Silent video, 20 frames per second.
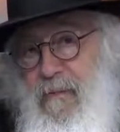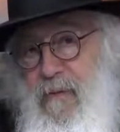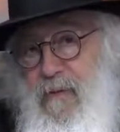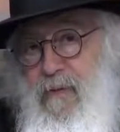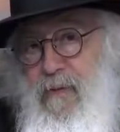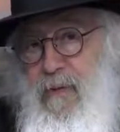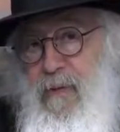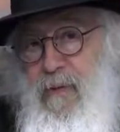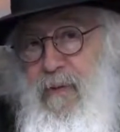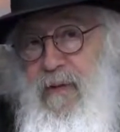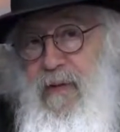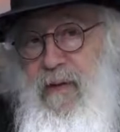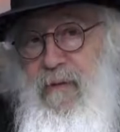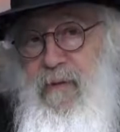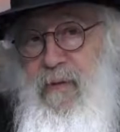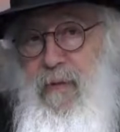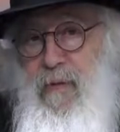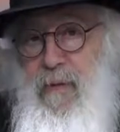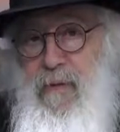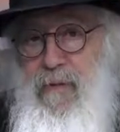He told him,
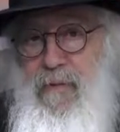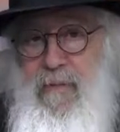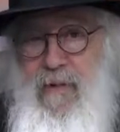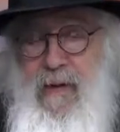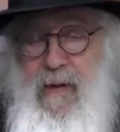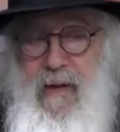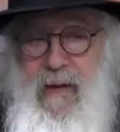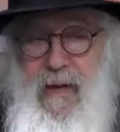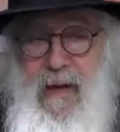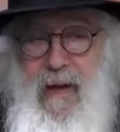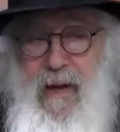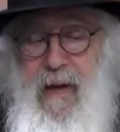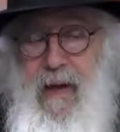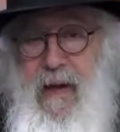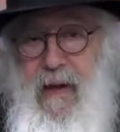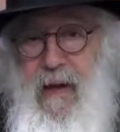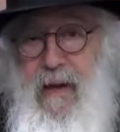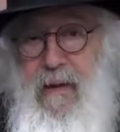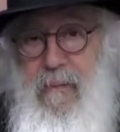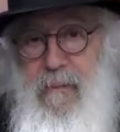well,
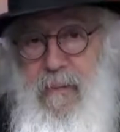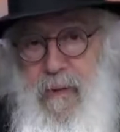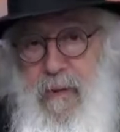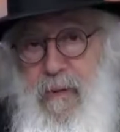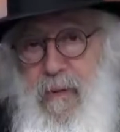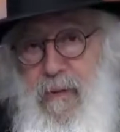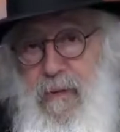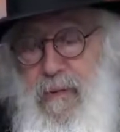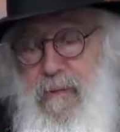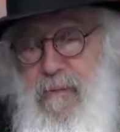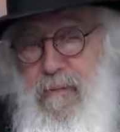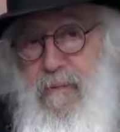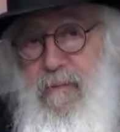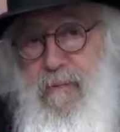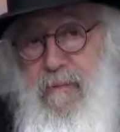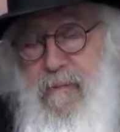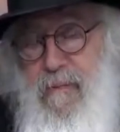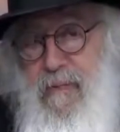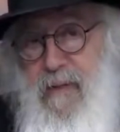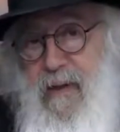unfortunately, if
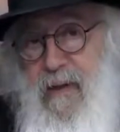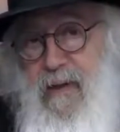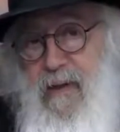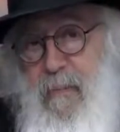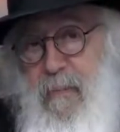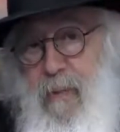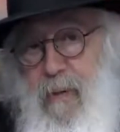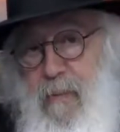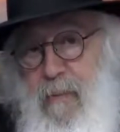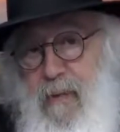you don't feel,